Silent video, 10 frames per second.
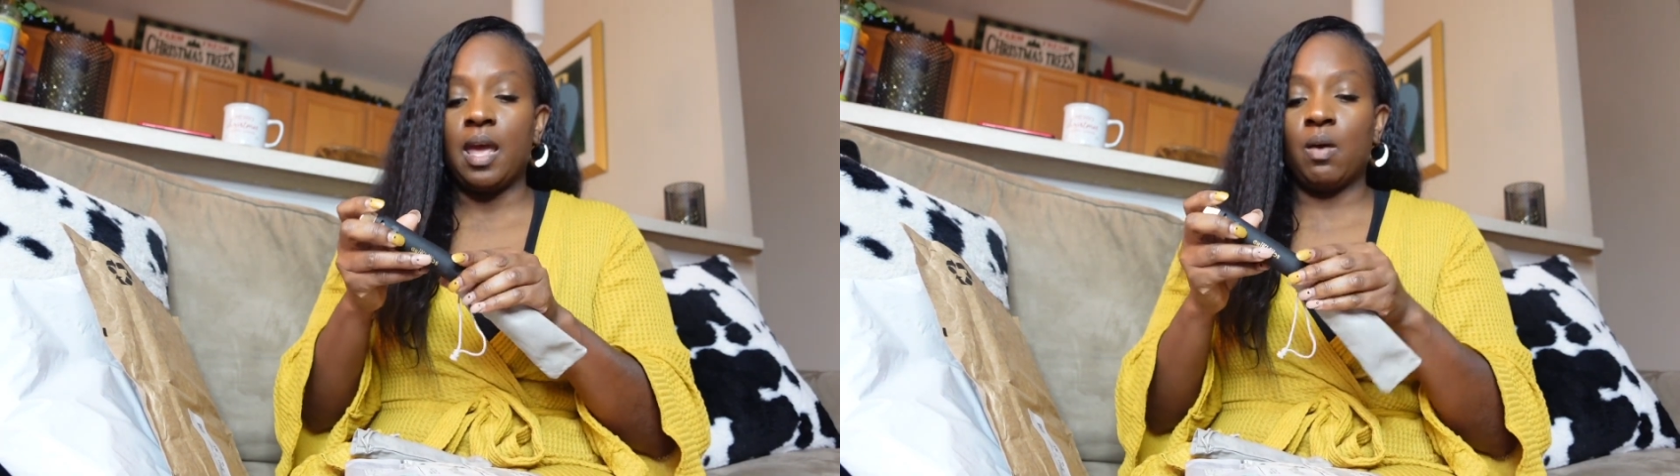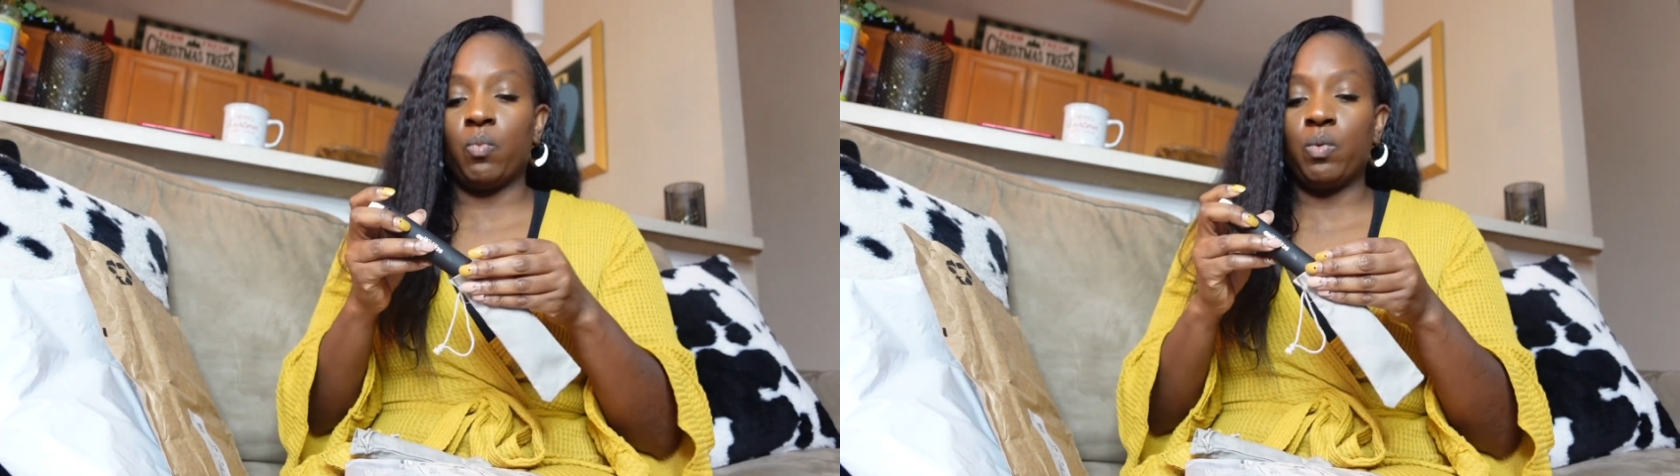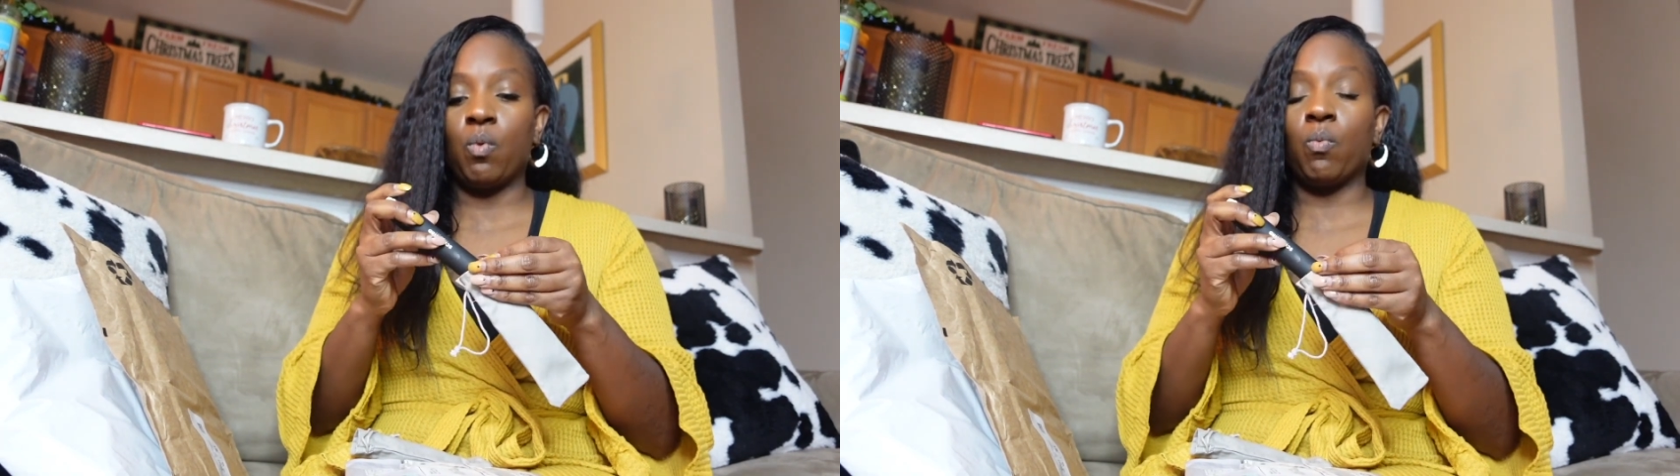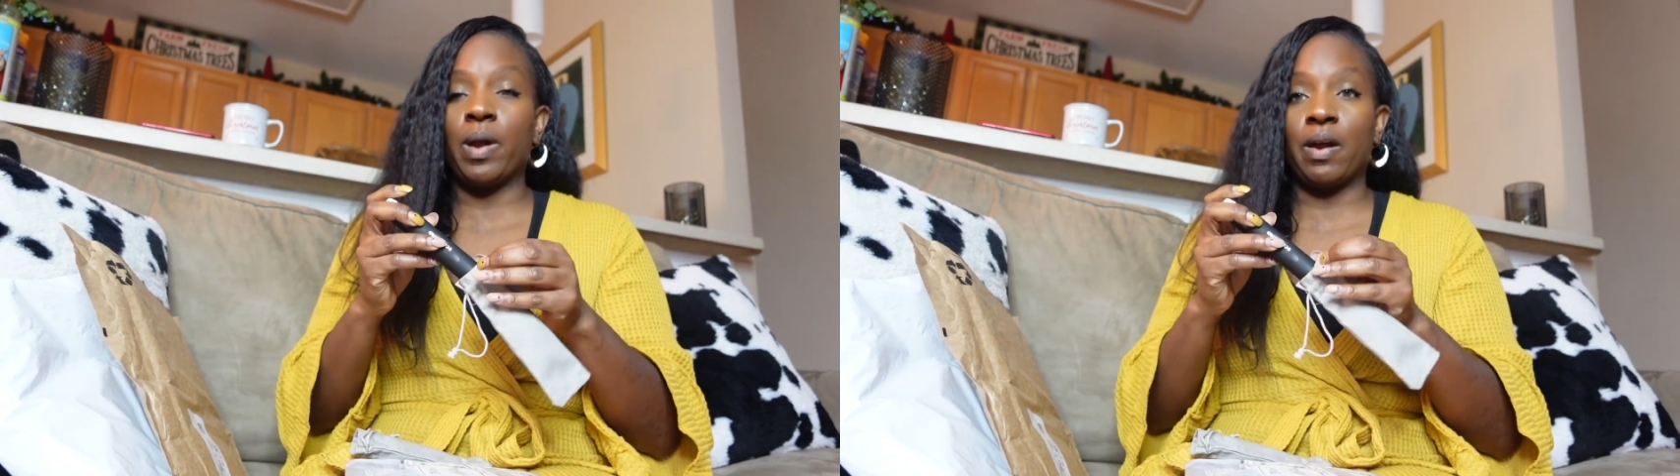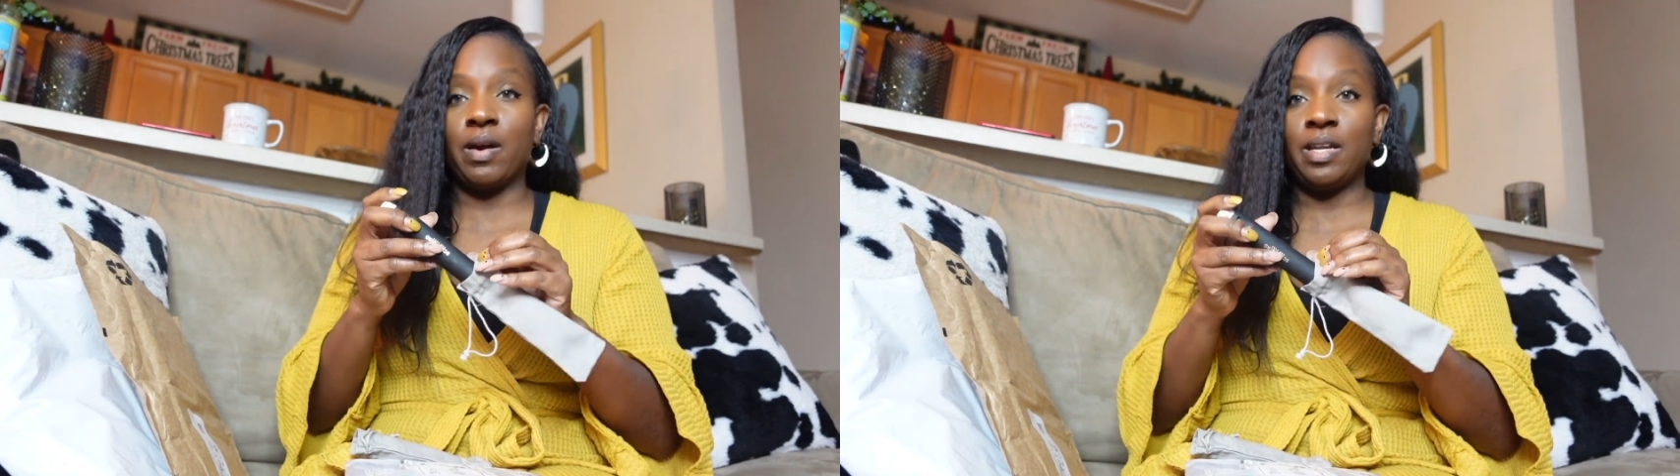and we will
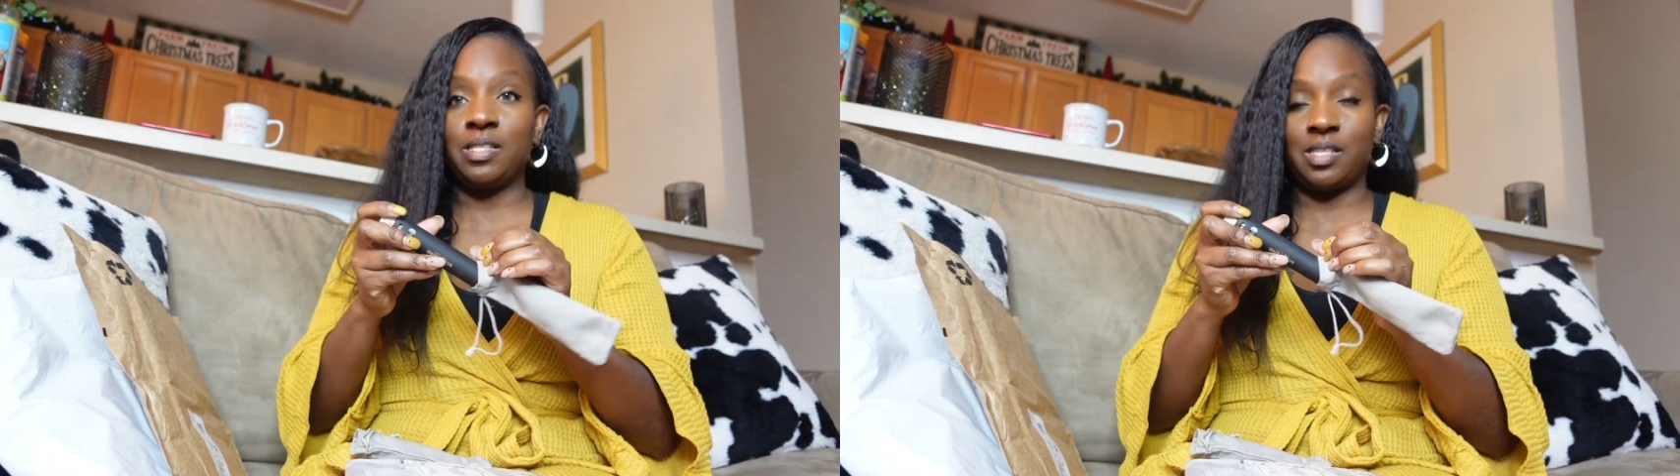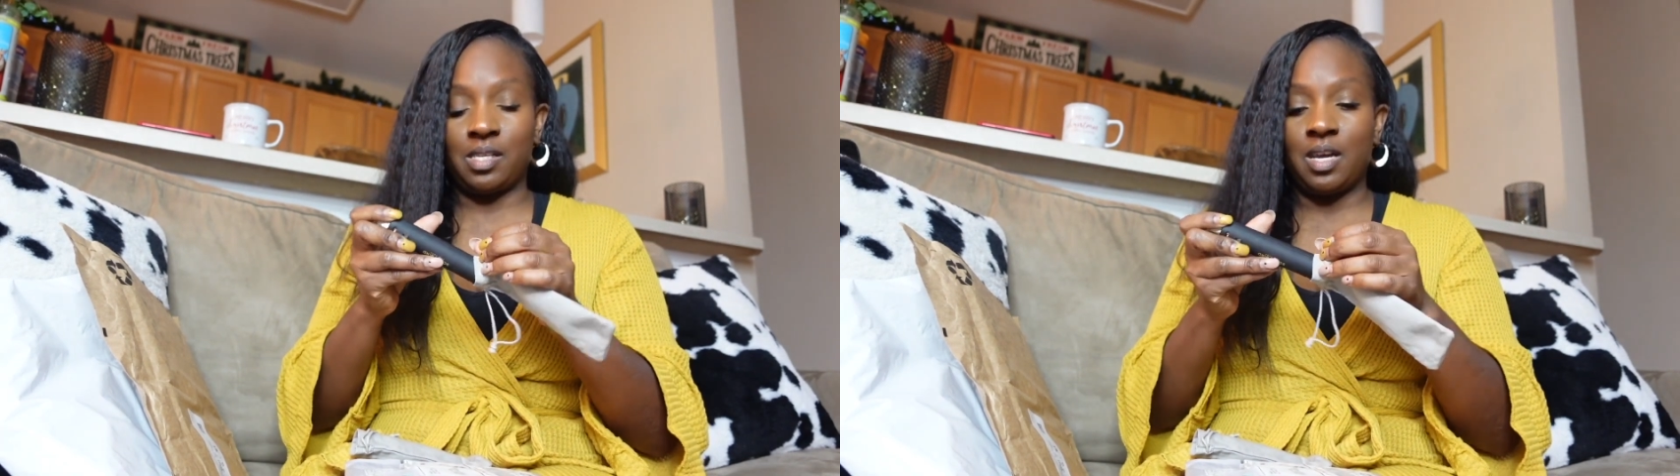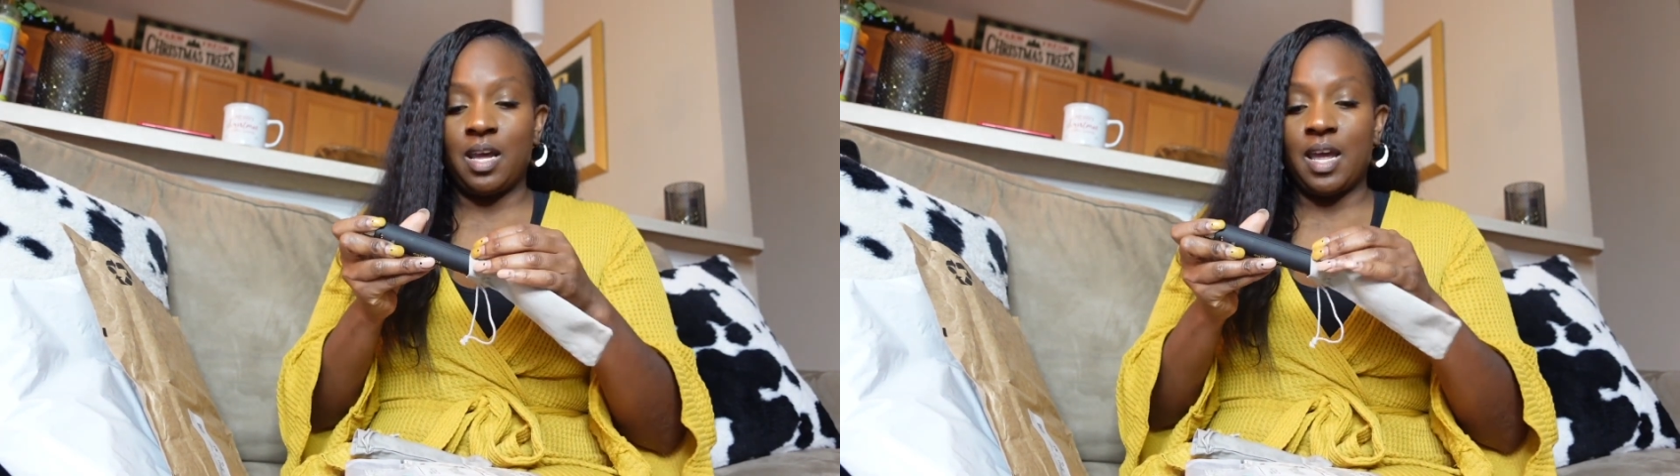wear it